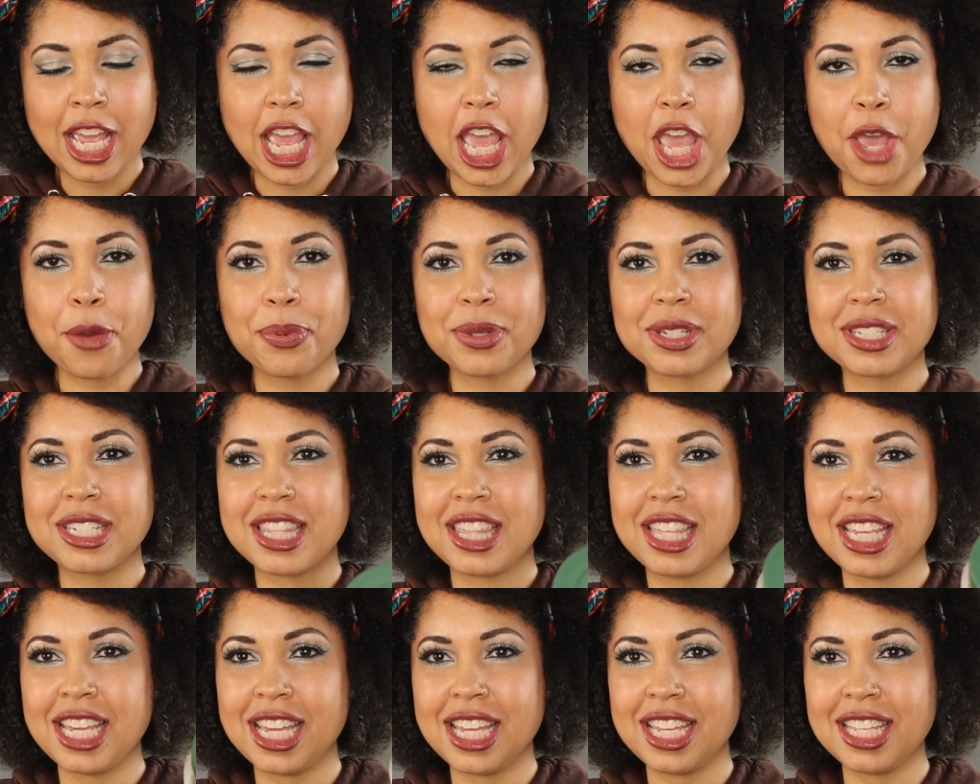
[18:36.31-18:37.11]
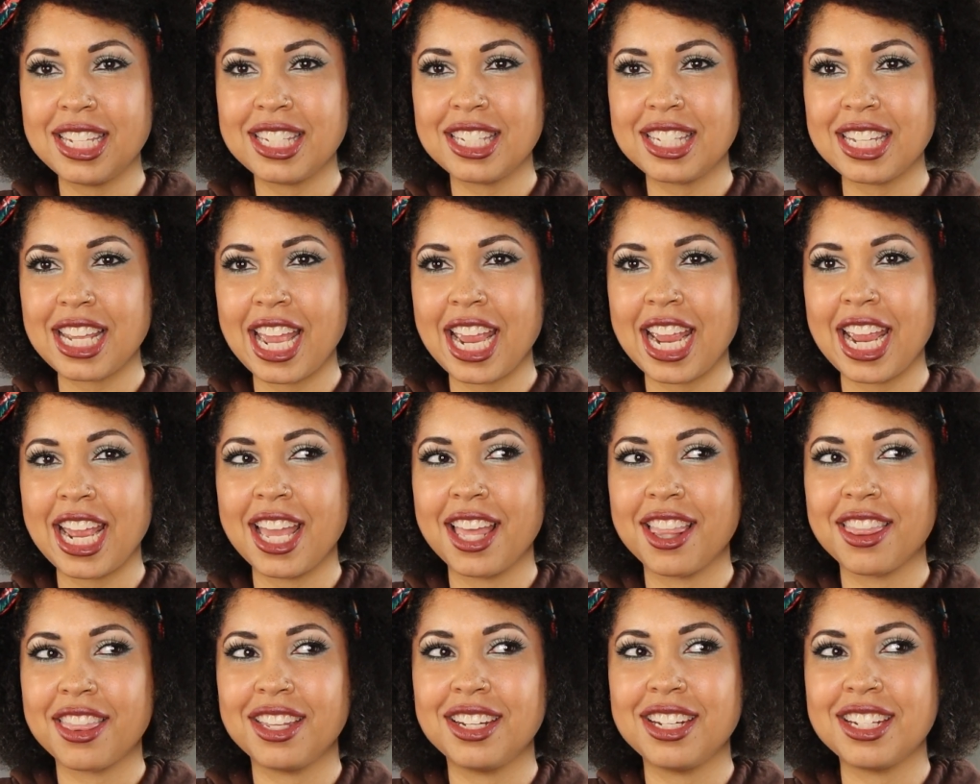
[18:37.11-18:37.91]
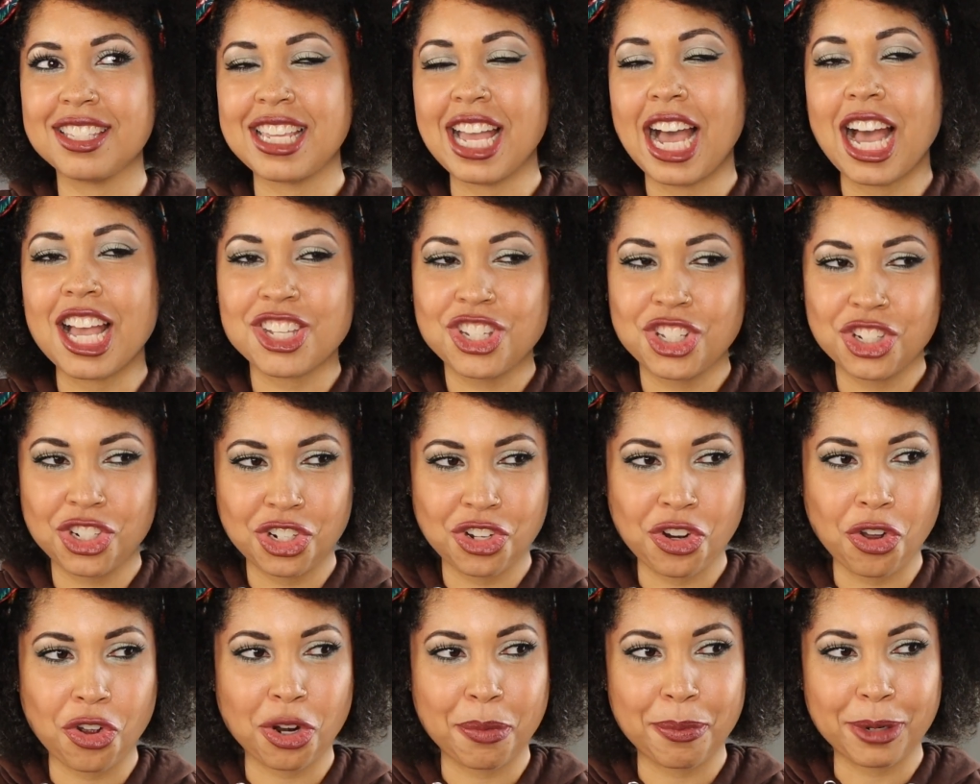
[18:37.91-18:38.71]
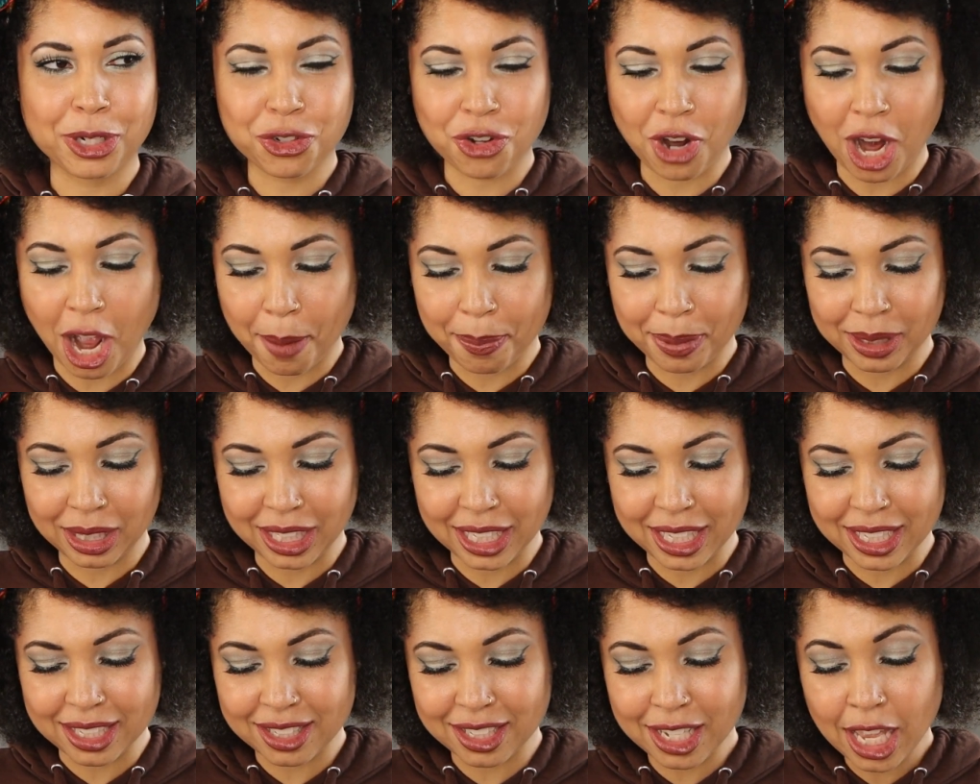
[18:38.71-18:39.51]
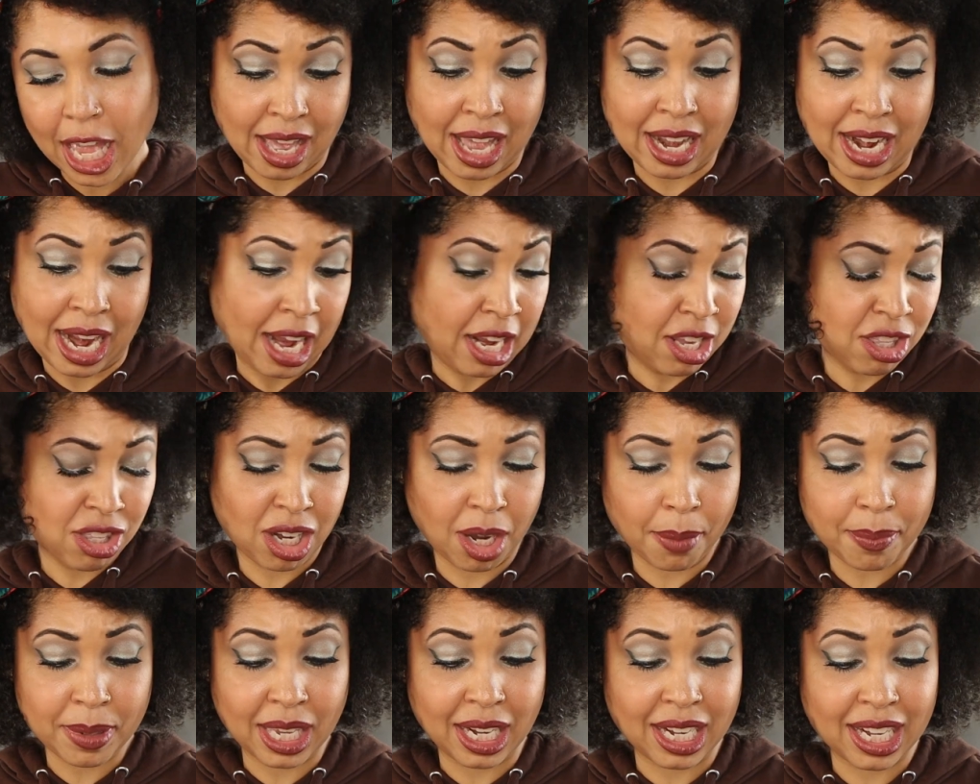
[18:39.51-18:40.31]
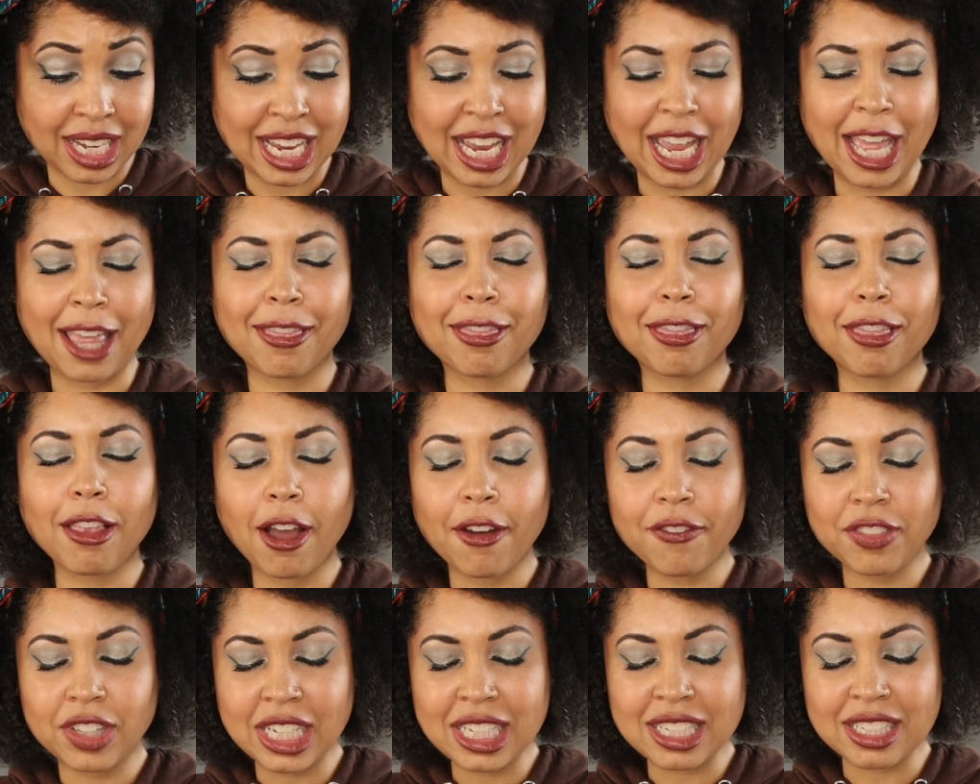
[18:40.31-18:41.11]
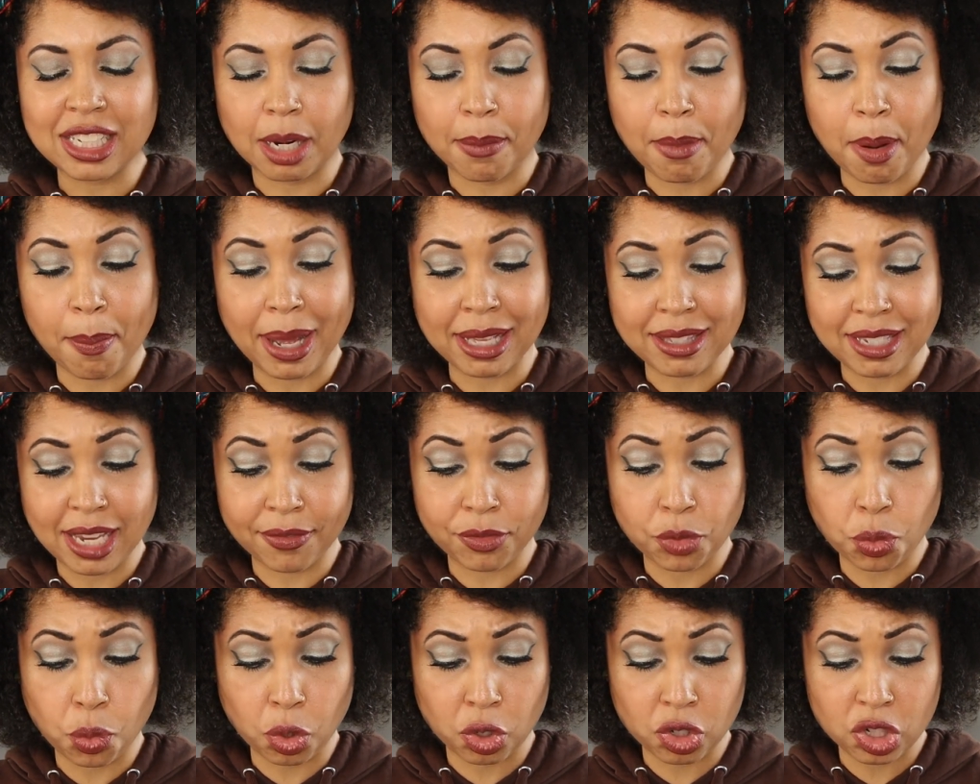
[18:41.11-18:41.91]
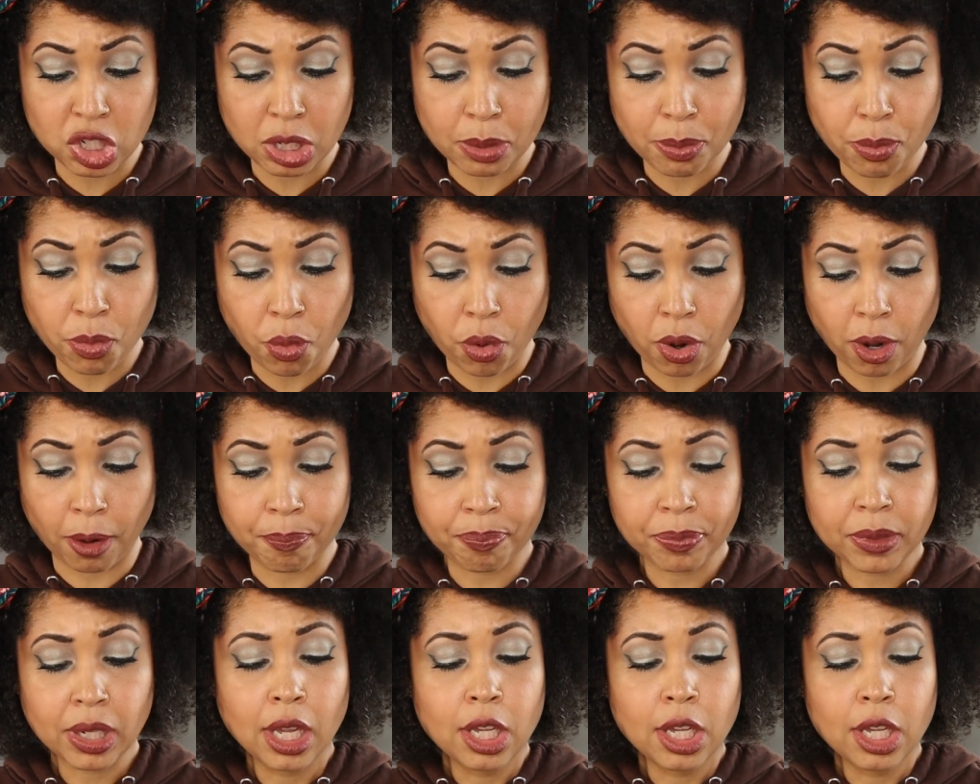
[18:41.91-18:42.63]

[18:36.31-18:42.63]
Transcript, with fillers: It was this and the Natasha Denona Metropolis, and I ended up getting it and love these, and I'm about to have to order some more.